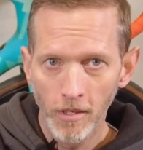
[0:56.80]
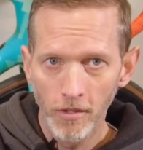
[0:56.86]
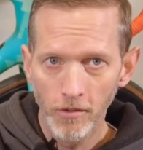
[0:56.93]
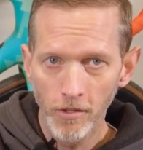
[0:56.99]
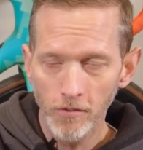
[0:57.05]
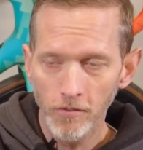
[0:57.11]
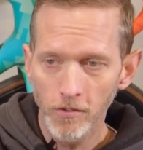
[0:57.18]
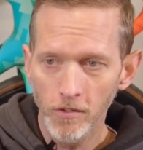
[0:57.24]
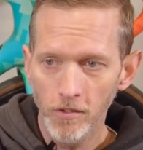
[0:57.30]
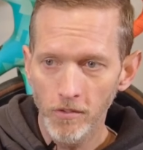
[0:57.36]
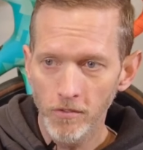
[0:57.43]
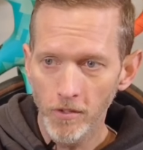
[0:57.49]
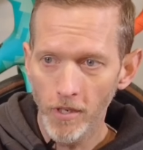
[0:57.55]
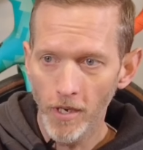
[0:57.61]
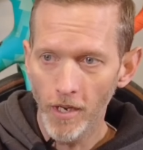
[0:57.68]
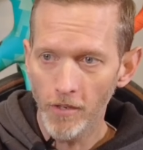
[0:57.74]
This
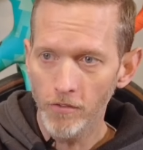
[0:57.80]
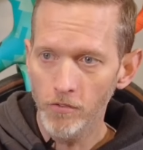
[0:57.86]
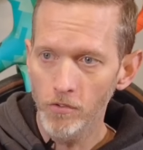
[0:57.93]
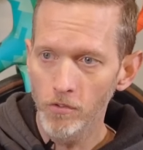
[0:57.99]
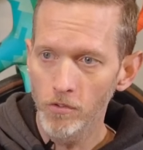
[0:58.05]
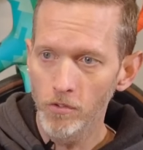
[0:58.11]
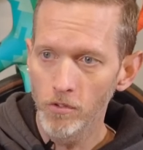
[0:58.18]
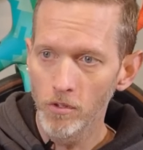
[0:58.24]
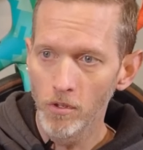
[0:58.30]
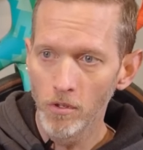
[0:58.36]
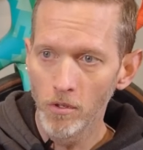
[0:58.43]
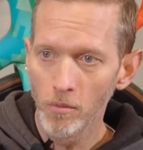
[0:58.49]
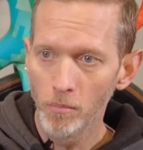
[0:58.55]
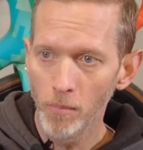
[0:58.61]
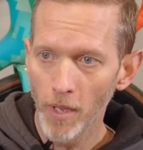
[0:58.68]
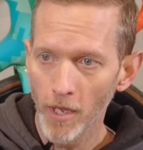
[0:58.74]
is an
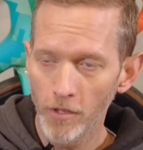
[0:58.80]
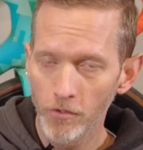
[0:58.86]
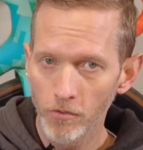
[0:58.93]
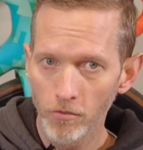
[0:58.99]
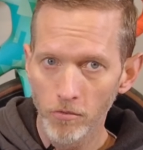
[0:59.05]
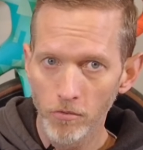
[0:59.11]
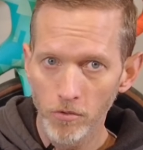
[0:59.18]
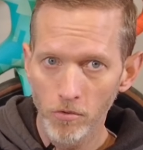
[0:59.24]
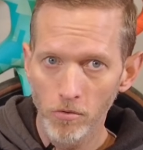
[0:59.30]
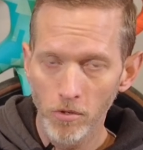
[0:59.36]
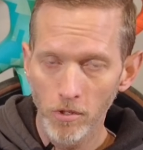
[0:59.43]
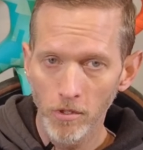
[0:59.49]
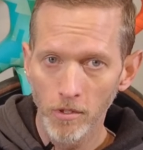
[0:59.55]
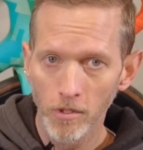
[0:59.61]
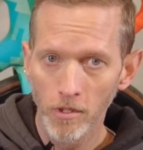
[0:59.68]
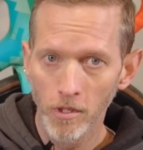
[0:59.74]
external pass-through
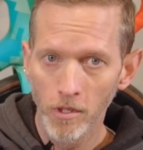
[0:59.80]
door